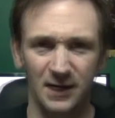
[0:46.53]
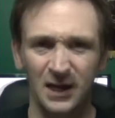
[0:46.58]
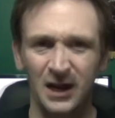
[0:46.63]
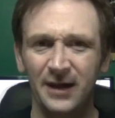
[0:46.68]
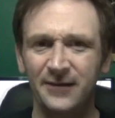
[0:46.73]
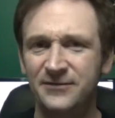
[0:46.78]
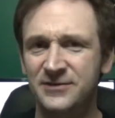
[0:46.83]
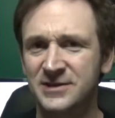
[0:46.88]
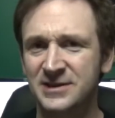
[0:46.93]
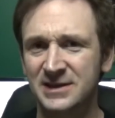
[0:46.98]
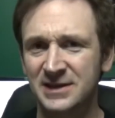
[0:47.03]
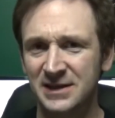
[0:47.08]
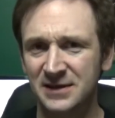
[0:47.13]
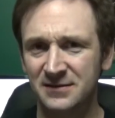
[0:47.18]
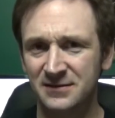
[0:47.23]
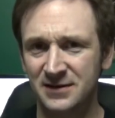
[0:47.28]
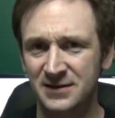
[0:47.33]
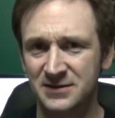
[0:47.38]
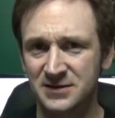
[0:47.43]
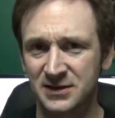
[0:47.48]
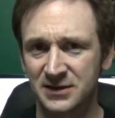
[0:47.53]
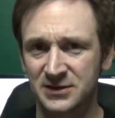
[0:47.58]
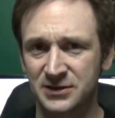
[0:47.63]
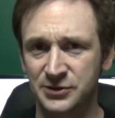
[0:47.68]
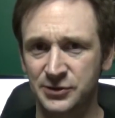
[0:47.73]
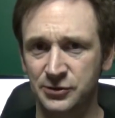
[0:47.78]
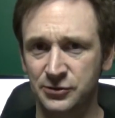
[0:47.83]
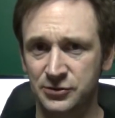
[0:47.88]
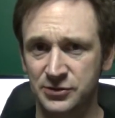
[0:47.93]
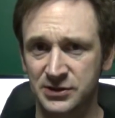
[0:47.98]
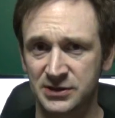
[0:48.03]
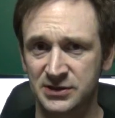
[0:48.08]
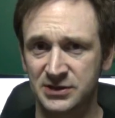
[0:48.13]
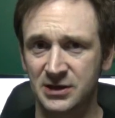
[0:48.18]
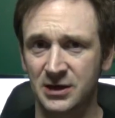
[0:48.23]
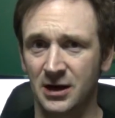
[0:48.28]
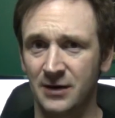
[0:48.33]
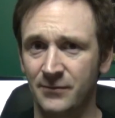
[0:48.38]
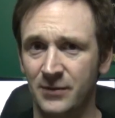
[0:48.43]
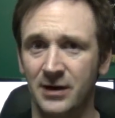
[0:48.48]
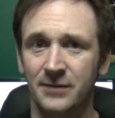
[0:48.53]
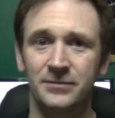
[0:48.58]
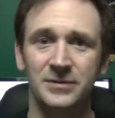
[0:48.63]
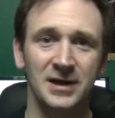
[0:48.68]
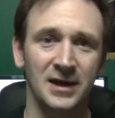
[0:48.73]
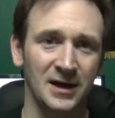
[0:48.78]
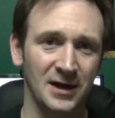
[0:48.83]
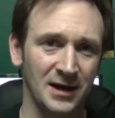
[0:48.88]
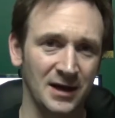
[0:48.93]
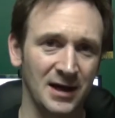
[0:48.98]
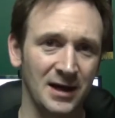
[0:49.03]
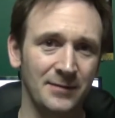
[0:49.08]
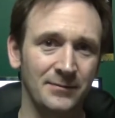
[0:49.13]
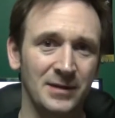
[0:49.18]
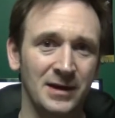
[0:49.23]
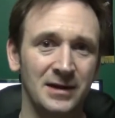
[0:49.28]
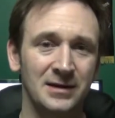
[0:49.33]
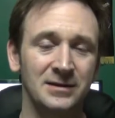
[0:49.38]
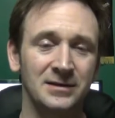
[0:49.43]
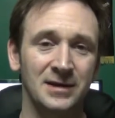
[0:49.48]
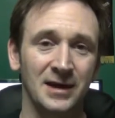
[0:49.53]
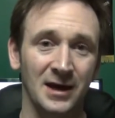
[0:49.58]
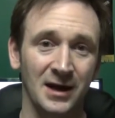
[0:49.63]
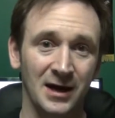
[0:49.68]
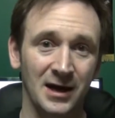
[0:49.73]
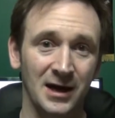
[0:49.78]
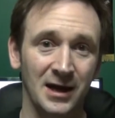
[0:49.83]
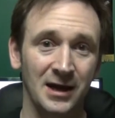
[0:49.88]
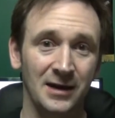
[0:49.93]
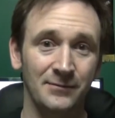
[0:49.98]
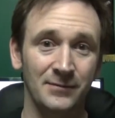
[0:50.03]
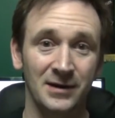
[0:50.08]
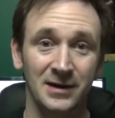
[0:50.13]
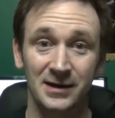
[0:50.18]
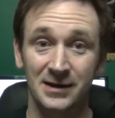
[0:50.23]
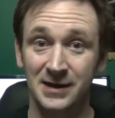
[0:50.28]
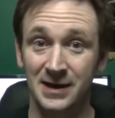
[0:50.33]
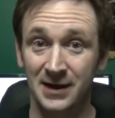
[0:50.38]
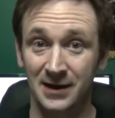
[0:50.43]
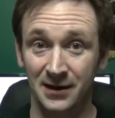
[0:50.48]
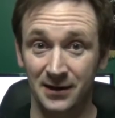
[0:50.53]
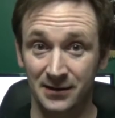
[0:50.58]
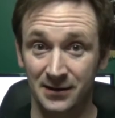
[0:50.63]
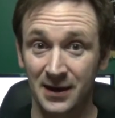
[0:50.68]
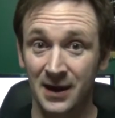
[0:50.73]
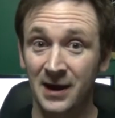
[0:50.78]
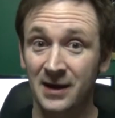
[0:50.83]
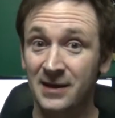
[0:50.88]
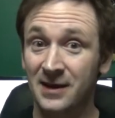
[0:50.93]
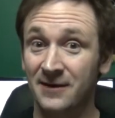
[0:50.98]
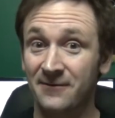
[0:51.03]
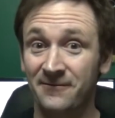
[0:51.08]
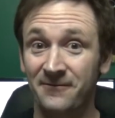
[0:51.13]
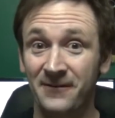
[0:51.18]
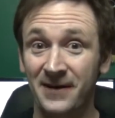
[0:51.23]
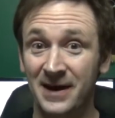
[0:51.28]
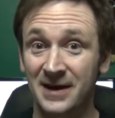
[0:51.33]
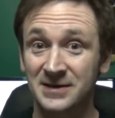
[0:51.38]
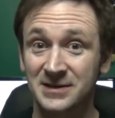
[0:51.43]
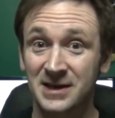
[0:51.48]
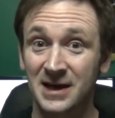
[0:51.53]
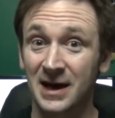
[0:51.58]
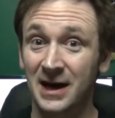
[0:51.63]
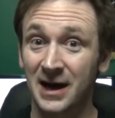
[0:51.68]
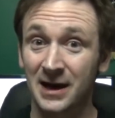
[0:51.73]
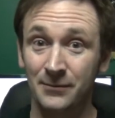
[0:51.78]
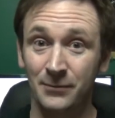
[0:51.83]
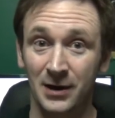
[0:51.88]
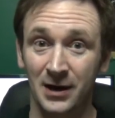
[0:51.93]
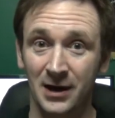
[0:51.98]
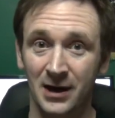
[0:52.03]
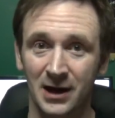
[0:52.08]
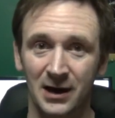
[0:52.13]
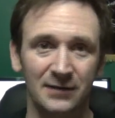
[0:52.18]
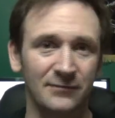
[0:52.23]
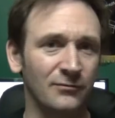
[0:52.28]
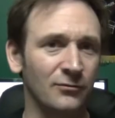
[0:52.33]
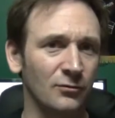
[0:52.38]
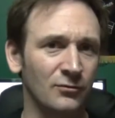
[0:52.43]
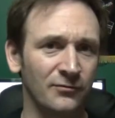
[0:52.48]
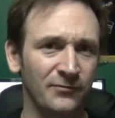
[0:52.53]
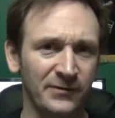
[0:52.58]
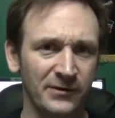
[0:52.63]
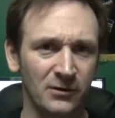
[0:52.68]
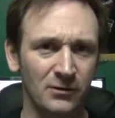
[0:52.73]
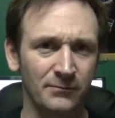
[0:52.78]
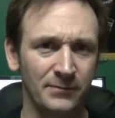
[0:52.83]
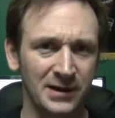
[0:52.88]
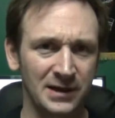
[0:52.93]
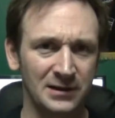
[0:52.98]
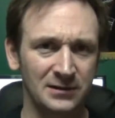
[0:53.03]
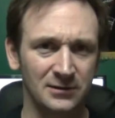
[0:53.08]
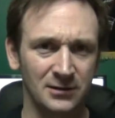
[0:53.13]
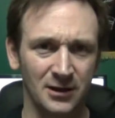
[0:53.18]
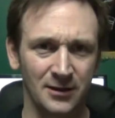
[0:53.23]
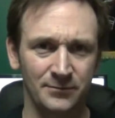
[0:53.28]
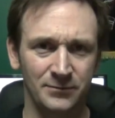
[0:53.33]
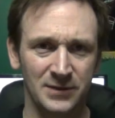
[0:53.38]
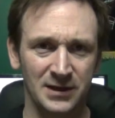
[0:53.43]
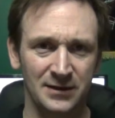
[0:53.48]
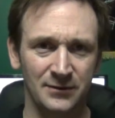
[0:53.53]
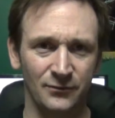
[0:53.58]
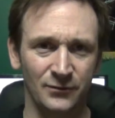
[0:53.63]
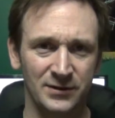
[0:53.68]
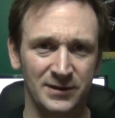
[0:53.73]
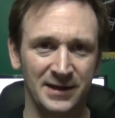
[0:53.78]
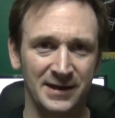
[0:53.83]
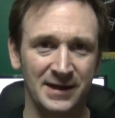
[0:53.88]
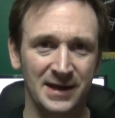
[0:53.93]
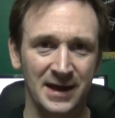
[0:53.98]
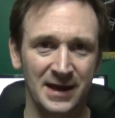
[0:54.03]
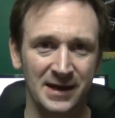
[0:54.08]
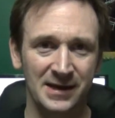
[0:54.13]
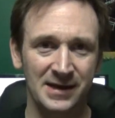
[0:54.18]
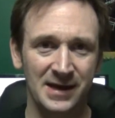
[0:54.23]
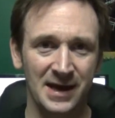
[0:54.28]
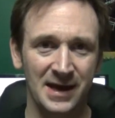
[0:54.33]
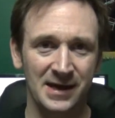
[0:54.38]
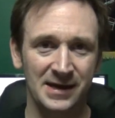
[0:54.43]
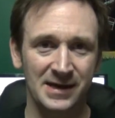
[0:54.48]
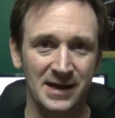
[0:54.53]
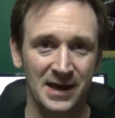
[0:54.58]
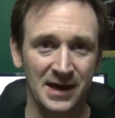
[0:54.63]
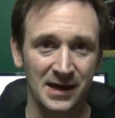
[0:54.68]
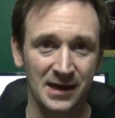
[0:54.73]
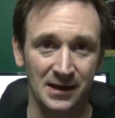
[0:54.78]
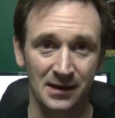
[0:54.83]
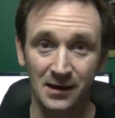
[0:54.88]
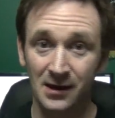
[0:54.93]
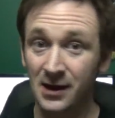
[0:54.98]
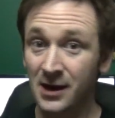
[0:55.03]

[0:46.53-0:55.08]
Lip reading: I've seen these excuses come up time and time again that fans hide behind for fear of being lumped in with the KKK